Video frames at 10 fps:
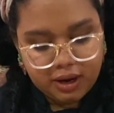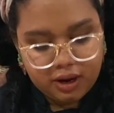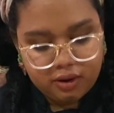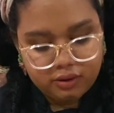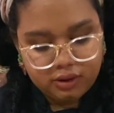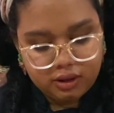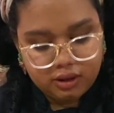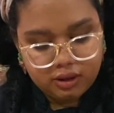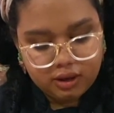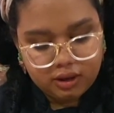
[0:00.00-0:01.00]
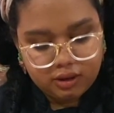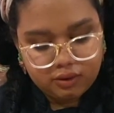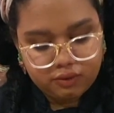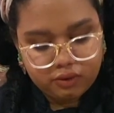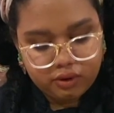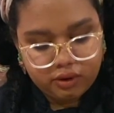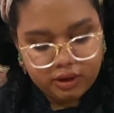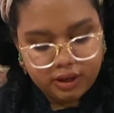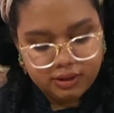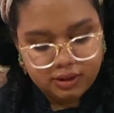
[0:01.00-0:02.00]
out the royal
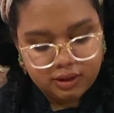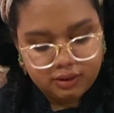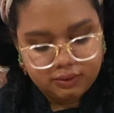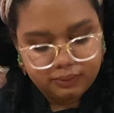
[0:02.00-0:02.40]
icing.